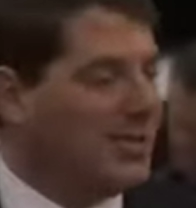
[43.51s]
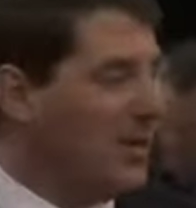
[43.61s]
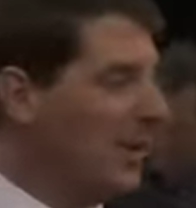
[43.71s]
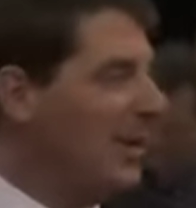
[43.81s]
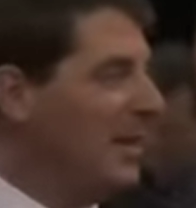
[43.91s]

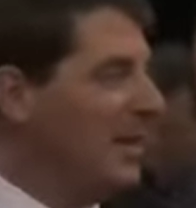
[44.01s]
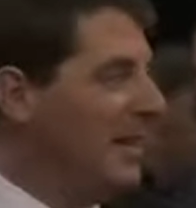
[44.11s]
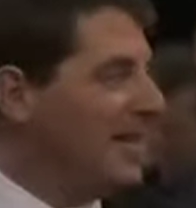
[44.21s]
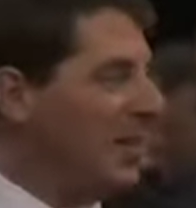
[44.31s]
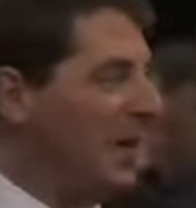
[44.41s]
So
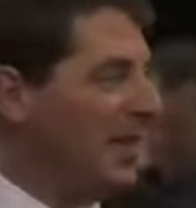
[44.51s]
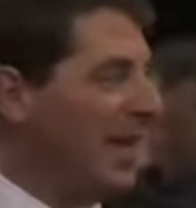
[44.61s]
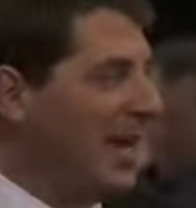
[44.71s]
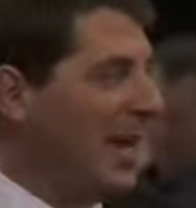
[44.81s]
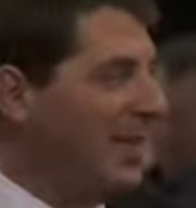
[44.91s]
that's one
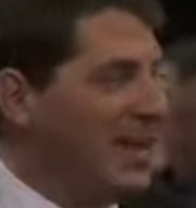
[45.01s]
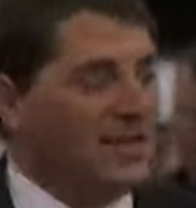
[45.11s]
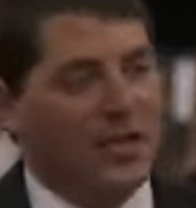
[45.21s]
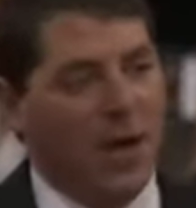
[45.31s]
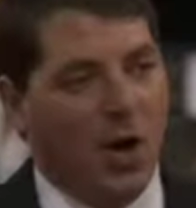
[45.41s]
thing, and then
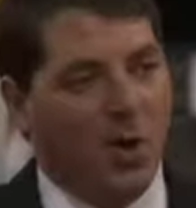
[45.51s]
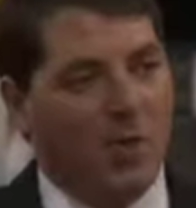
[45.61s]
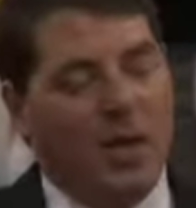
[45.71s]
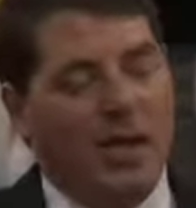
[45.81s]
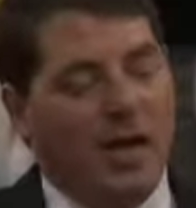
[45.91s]
to
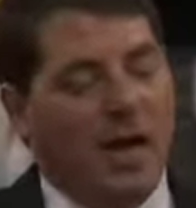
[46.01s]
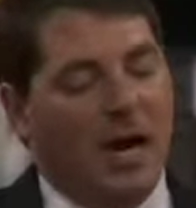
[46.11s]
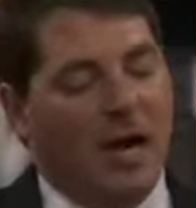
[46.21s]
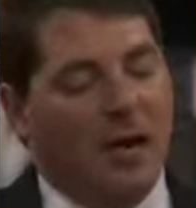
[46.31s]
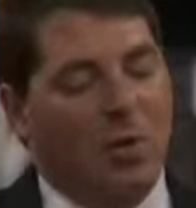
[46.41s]
know
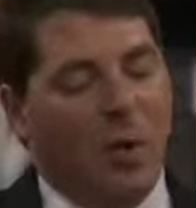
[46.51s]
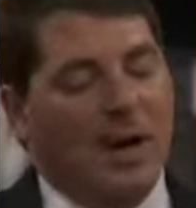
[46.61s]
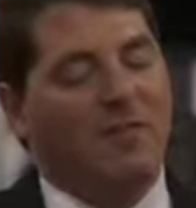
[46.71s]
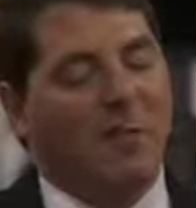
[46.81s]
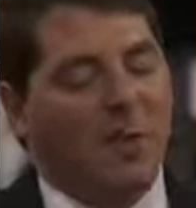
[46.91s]
uh, what
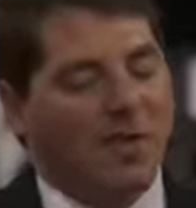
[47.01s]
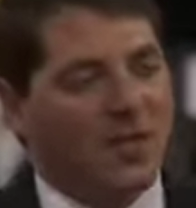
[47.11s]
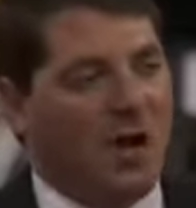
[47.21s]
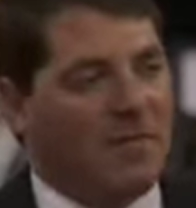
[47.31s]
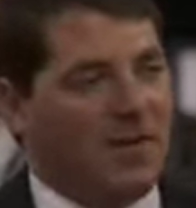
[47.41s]
everyone is
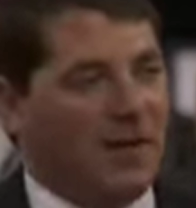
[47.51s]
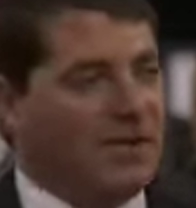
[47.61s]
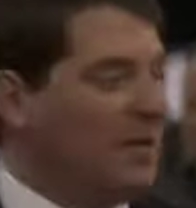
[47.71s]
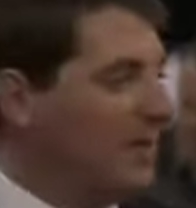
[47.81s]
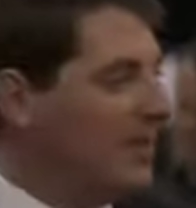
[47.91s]
offering in
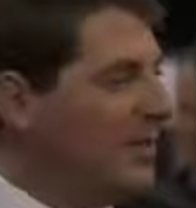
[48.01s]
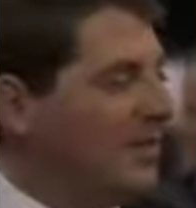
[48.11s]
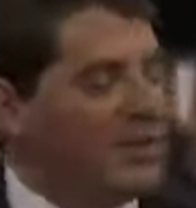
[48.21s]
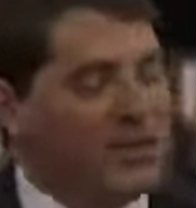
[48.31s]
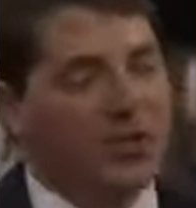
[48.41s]
terms of
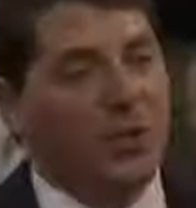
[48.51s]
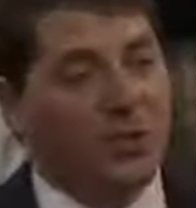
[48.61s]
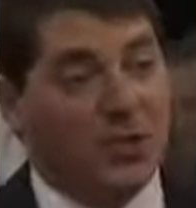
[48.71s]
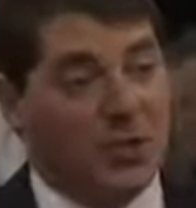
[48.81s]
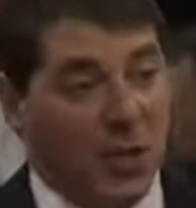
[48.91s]
different
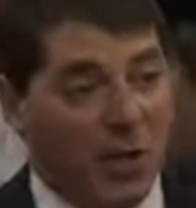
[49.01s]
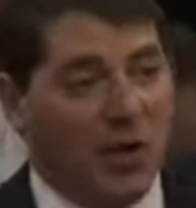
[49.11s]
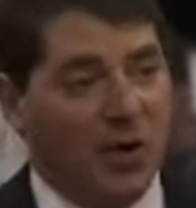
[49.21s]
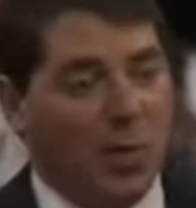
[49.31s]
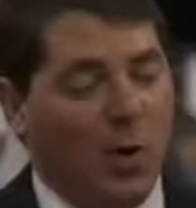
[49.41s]
solutions, all
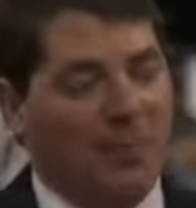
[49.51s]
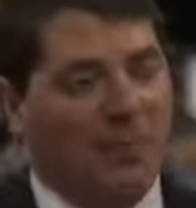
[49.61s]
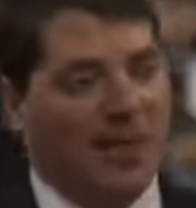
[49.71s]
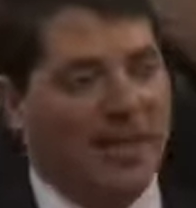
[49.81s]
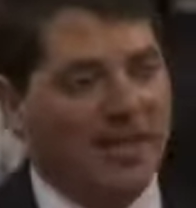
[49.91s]
here in one
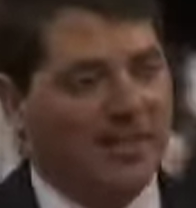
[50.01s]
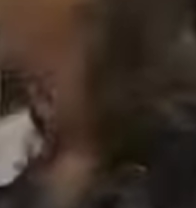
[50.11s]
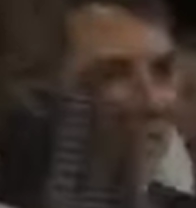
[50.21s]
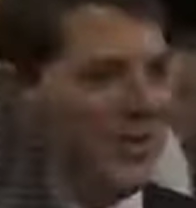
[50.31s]
place,